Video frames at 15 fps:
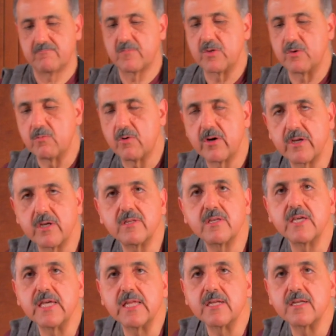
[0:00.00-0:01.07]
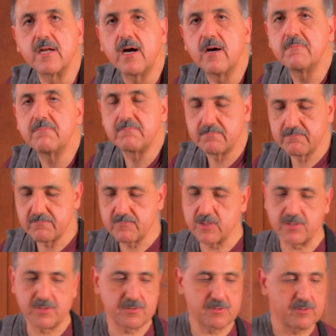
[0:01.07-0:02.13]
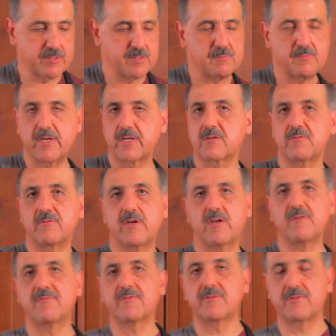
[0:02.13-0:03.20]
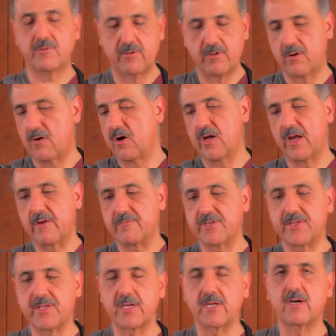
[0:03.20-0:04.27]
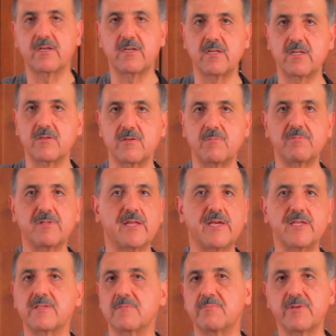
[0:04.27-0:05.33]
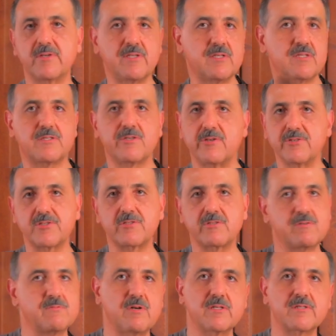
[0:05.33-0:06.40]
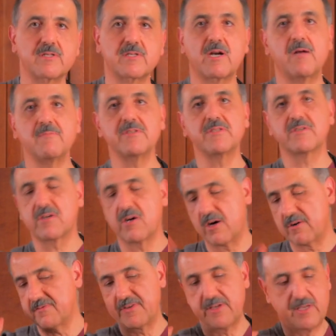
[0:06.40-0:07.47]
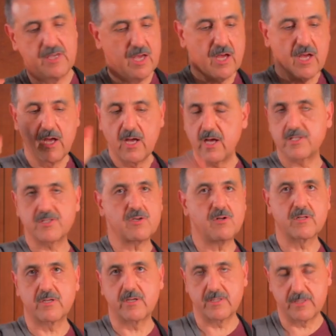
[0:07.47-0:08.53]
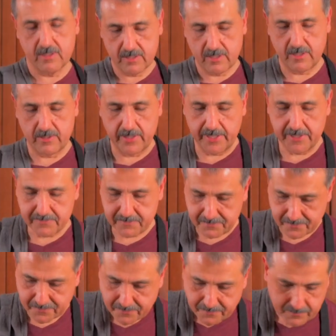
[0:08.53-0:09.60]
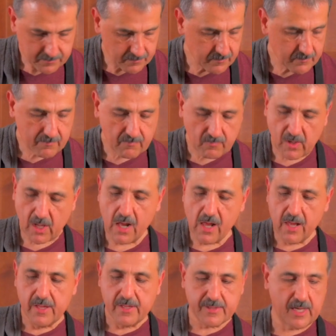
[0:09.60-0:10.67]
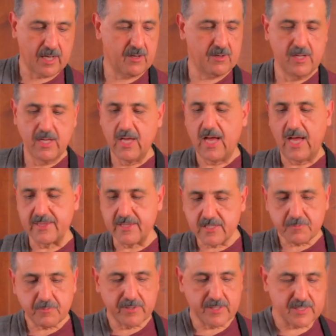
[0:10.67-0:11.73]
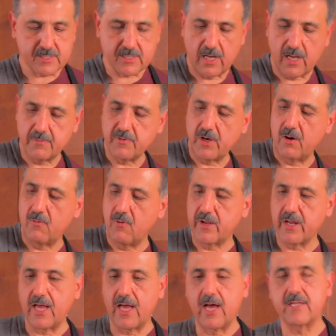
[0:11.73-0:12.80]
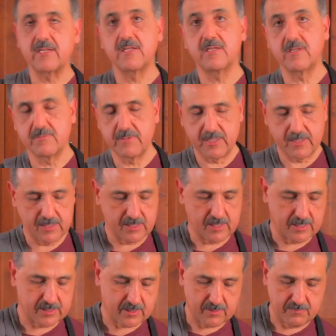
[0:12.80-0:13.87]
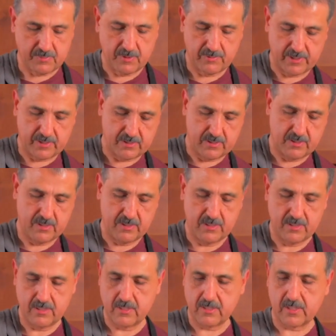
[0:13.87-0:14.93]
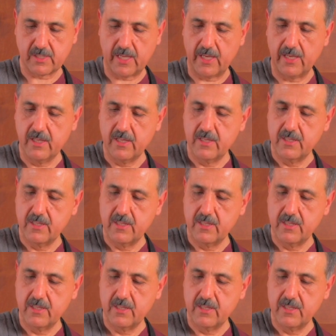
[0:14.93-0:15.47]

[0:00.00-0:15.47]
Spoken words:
you want to heat it up, just throw it in the microwave, throw everything on a little plate and put it in a toaster while you're grabbing your coffee. It's all good, all right? Now, at this point in time, I want to add a little bit of the nuts component, okay?